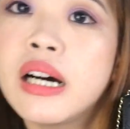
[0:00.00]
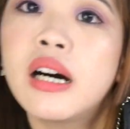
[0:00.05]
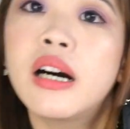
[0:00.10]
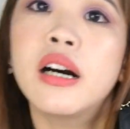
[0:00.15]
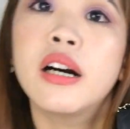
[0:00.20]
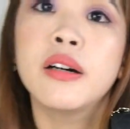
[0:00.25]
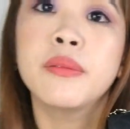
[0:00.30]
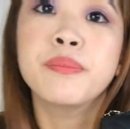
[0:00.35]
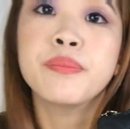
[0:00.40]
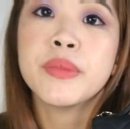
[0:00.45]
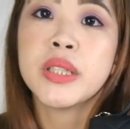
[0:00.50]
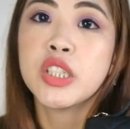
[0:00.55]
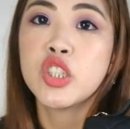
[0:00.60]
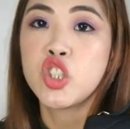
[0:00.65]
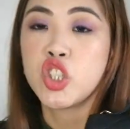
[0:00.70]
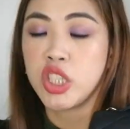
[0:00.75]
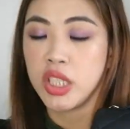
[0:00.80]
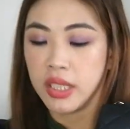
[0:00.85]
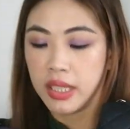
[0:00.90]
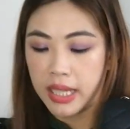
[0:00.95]
um,
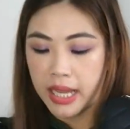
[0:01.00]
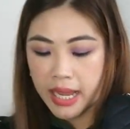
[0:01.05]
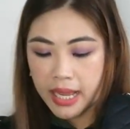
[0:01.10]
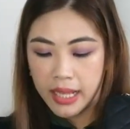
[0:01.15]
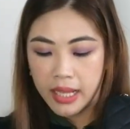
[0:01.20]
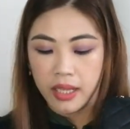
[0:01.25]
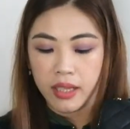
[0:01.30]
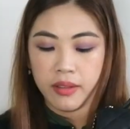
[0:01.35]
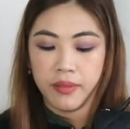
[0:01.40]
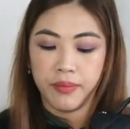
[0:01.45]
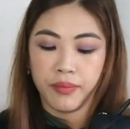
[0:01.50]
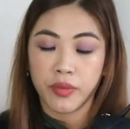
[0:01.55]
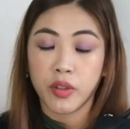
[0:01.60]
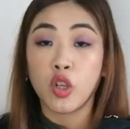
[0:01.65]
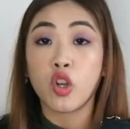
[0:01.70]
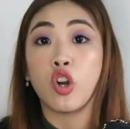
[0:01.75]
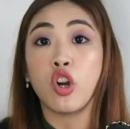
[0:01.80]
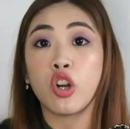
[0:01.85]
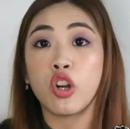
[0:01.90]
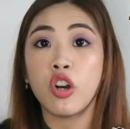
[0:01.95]
Chanel
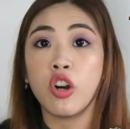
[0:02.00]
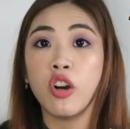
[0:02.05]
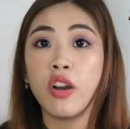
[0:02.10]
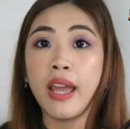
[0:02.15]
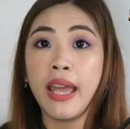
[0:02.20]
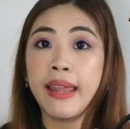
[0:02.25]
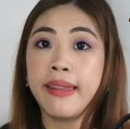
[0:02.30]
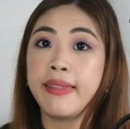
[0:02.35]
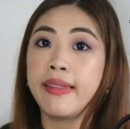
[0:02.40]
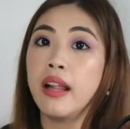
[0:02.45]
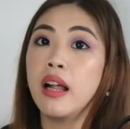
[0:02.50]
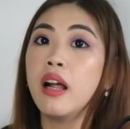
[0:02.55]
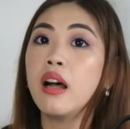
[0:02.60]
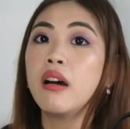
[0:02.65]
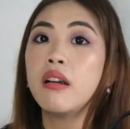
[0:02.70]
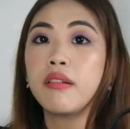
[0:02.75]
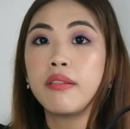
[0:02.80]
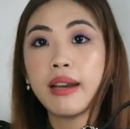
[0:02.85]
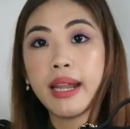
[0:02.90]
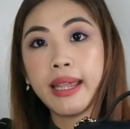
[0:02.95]
Coco
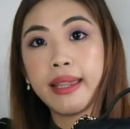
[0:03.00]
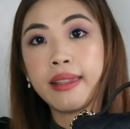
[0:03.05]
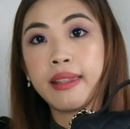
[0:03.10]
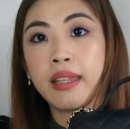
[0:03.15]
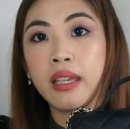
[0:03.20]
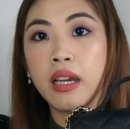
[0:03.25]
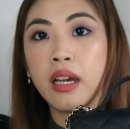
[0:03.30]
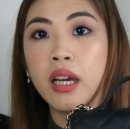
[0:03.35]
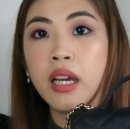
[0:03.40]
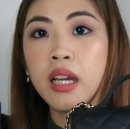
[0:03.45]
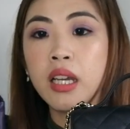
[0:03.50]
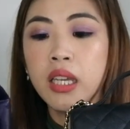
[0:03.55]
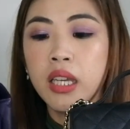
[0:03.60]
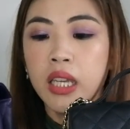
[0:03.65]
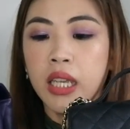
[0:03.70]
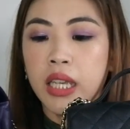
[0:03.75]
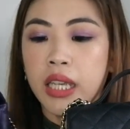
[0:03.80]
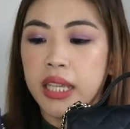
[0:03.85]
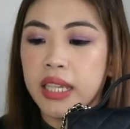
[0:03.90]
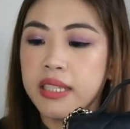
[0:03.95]
handle right here
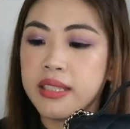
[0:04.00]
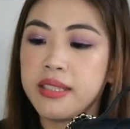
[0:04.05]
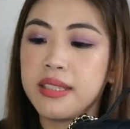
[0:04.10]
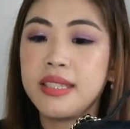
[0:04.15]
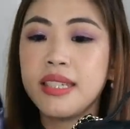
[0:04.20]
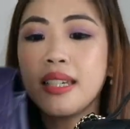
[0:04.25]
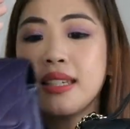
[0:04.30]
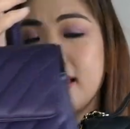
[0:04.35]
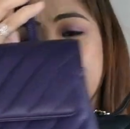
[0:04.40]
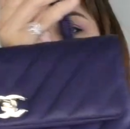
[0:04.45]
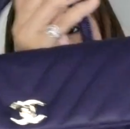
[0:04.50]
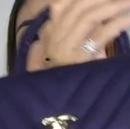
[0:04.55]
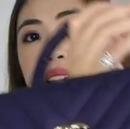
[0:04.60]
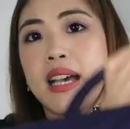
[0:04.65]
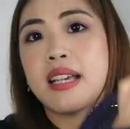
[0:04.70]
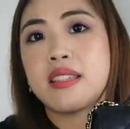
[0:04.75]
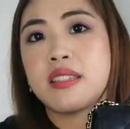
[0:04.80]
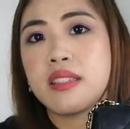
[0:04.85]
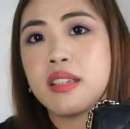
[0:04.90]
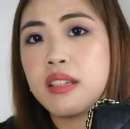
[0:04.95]
it just
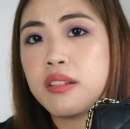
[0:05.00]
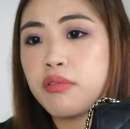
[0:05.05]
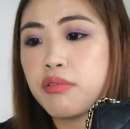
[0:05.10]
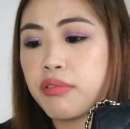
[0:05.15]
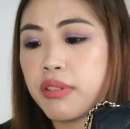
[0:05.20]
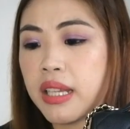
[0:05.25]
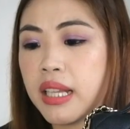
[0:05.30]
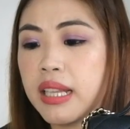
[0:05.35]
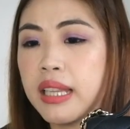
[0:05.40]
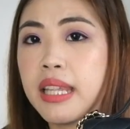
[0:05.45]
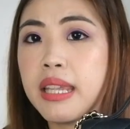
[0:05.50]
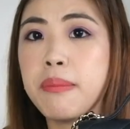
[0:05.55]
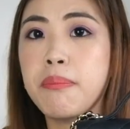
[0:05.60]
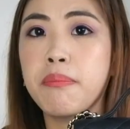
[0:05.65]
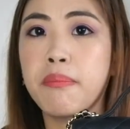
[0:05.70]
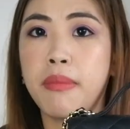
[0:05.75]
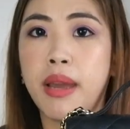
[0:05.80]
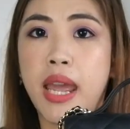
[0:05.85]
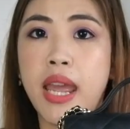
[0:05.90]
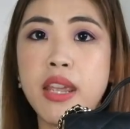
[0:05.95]
doesn't really
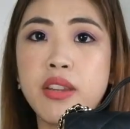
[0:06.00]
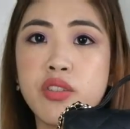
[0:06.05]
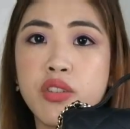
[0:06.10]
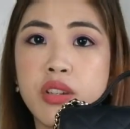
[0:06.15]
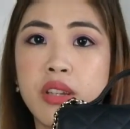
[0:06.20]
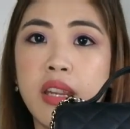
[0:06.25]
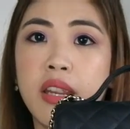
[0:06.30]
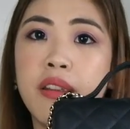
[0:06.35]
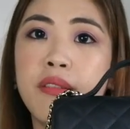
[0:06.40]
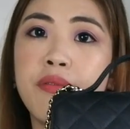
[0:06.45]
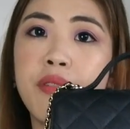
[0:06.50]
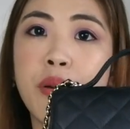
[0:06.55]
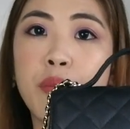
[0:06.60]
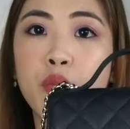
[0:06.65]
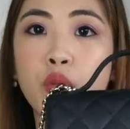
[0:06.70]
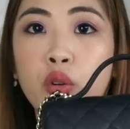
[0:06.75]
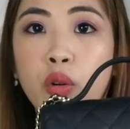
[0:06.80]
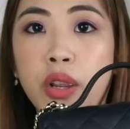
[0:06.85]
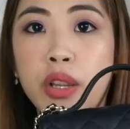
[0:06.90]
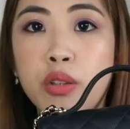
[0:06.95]
match if
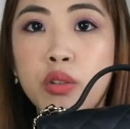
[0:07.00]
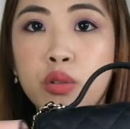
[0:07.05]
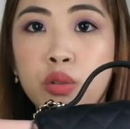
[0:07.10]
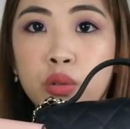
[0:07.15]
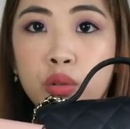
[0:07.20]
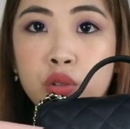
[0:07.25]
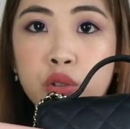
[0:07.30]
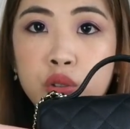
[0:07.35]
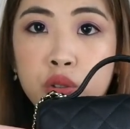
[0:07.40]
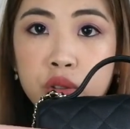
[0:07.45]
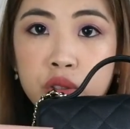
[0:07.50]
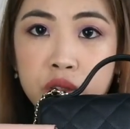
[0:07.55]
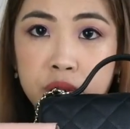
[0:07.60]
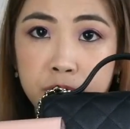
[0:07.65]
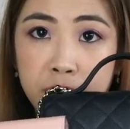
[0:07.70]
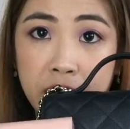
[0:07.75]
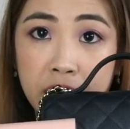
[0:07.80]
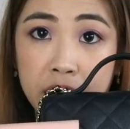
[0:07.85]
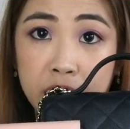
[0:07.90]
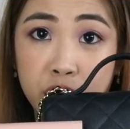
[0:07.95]
I'm going to use
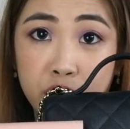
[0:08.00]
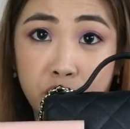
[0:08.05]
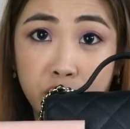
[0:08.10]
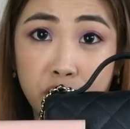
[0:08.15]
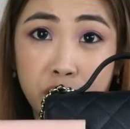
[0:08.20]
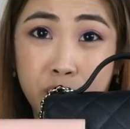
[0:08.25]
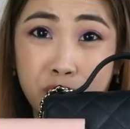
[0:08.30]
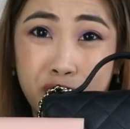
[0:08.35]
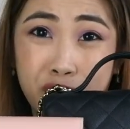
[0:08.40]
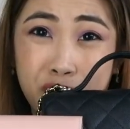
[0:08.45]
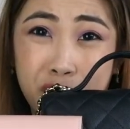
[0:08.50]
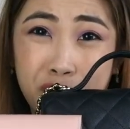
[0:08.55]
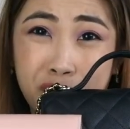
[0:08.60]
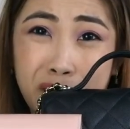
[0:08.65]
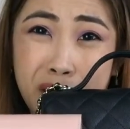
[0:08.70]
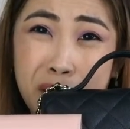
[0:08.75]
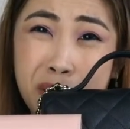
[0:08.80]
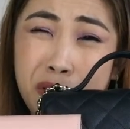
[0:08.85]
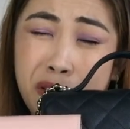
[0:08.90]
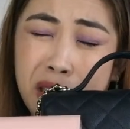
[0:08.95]
my Zoe
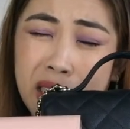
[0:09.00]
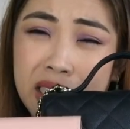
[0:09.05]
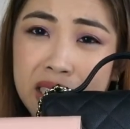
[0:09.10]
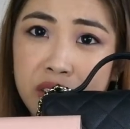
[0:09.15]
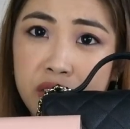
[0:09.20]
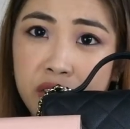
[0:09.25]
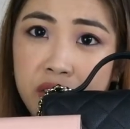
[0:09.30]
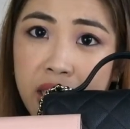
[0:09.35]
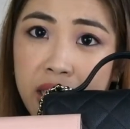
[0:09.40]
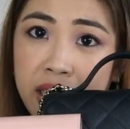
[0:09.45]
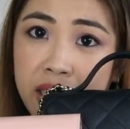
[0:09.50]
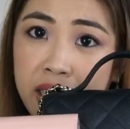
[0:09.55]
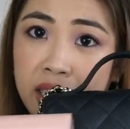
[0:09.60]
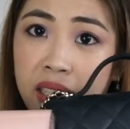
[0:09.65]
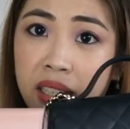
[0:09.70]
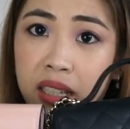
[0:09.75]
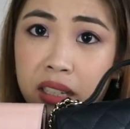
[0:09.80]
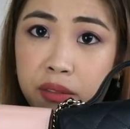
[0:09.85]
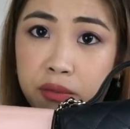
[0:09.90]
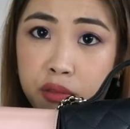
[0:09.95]
monogram wallet right
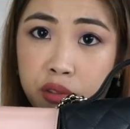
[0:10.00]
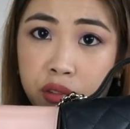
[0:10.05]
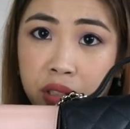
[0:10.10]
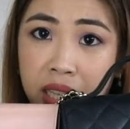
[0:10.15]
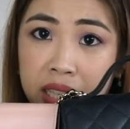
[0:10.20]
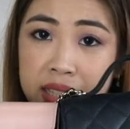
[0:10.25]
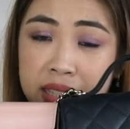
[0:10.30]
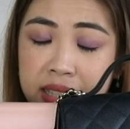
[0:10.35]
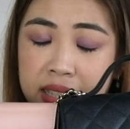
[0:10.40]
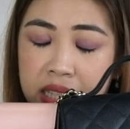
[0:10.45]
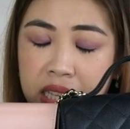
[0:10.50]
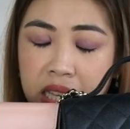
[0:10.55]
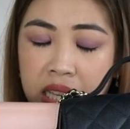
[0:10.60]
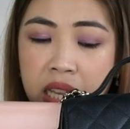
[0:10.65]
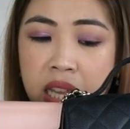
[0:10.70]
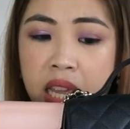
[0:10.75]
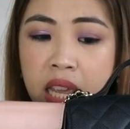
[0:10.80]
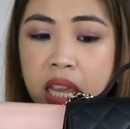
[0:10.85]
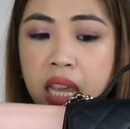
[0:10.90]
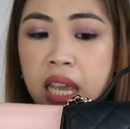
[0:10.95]
here if you can
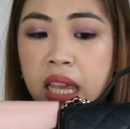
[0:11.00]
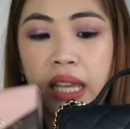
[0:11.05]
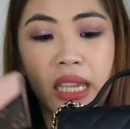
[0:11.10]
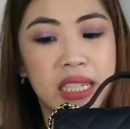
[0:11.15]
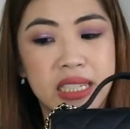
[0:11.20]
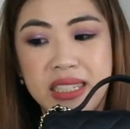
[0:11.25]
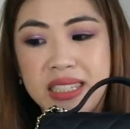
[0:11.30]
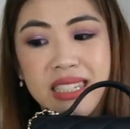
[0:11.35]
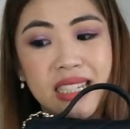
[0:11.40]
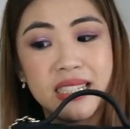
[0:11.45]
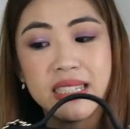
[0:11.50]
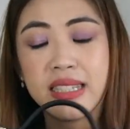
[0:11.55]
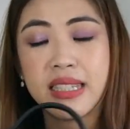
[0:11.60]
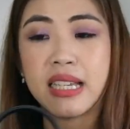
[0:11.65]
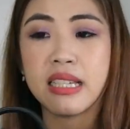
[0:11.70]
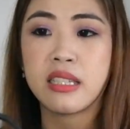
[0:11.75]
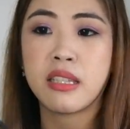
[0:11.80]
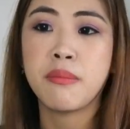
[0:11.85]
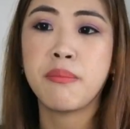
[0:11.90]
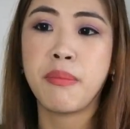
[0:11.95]
see it just
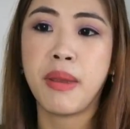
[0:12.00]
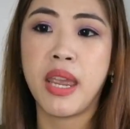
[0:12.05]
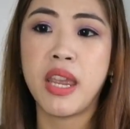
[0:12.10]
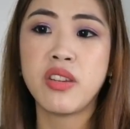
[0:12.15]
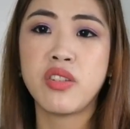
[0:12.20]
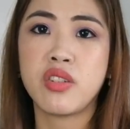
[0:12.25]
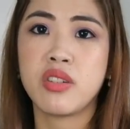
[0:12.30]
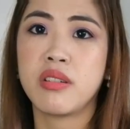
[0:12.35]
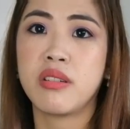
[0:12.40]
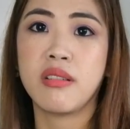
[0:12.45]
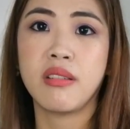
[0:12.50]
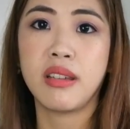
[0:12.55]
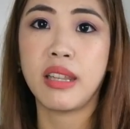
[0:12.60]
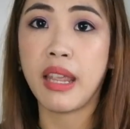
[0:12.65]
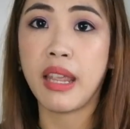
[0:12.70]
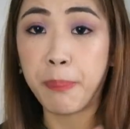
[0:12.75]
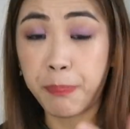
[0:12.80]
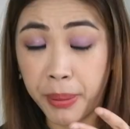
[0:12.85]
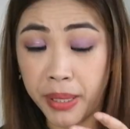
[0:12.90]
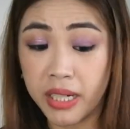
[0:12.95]
doesn't match
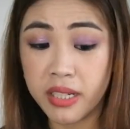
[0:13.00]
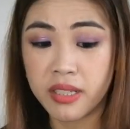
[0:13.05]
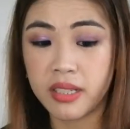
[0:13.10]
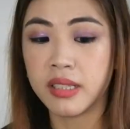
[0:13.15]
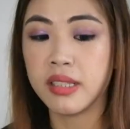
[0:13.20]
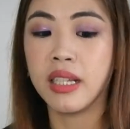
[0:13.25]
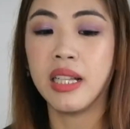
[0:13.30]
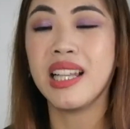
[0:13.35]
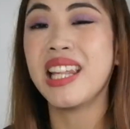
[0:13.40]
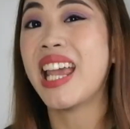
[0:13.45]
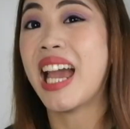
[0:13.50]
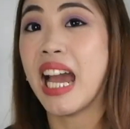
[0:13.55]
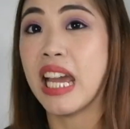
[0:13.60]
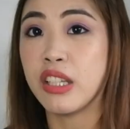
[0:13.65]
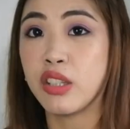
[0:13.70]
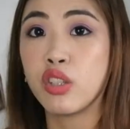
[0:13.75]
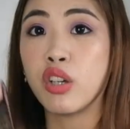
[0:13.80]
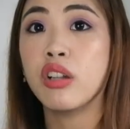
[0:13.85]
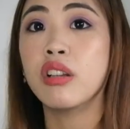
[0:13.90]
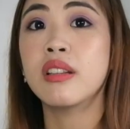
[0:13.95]
Personally,
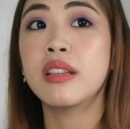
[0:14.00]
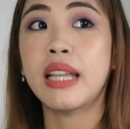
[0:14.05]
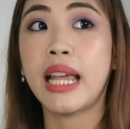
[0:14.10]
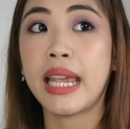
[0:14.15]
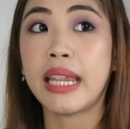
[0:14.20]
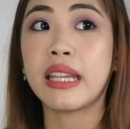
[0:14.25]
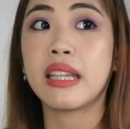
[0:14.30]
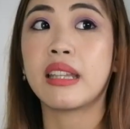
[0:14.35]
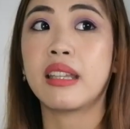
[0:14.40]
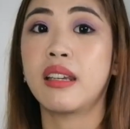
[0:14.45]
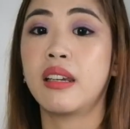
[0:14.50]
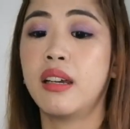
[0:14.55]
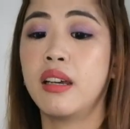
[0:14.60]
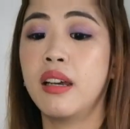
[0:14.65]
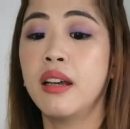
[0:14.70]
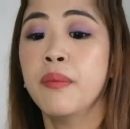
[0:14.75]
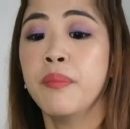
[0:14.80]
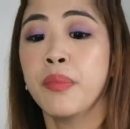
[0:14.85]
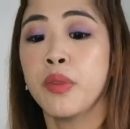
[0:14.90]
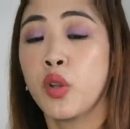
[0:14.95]
I don't like
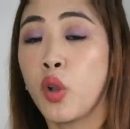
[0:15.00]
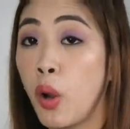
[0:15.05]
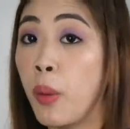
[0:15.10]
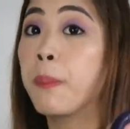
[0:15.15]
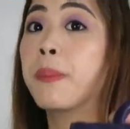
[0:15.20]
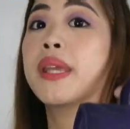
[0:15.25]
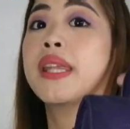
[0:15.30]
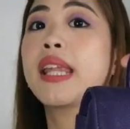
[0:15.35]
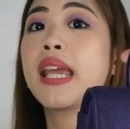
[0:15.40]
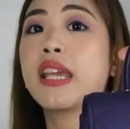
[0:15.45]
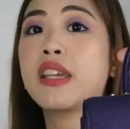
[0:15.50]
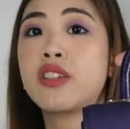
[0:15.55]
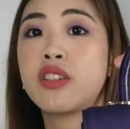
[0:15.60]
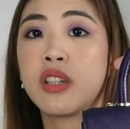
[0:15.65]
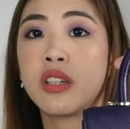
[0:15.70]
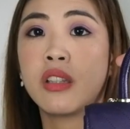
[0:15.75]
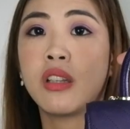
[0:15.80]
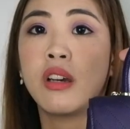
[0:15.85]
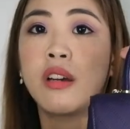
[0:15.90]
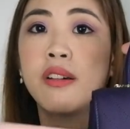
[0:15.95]
the
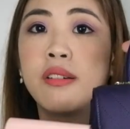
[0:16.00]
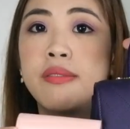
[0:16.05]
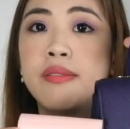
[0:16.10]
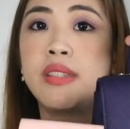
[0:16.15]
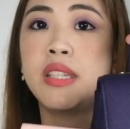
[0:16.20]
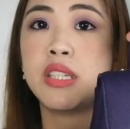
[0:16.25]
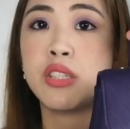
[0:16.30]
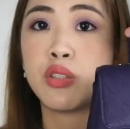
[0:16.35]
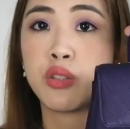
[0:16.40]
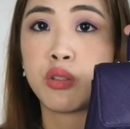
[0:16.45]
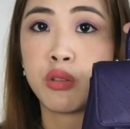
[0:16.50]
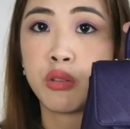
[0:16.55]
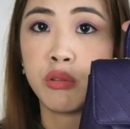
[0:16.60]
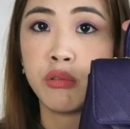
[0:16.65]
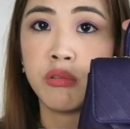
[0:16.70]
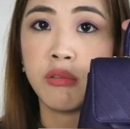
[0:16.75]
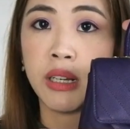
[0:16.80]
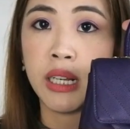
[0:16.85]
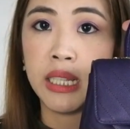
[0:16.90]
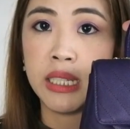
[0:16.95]
combination of these
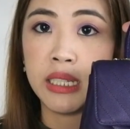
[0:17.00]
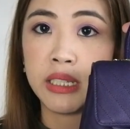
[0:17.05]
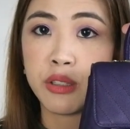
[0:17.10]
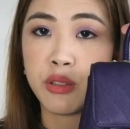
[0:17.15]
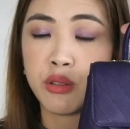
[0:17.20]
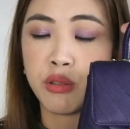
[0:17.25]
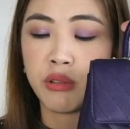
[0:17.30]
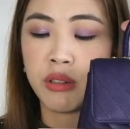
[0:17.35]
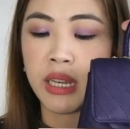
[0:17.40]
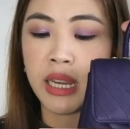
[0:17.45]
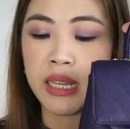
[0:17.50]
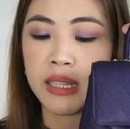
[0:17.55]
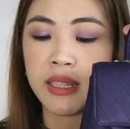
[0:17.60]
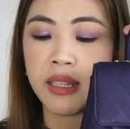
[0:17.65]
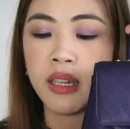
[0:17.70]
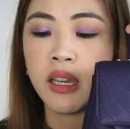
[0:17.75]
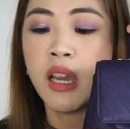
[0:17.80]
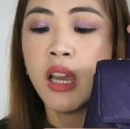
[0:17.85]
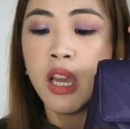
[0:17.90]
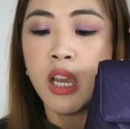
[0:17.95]
two wallets
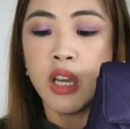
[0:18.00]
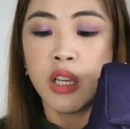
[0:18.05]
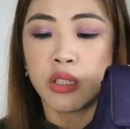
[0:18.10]
together.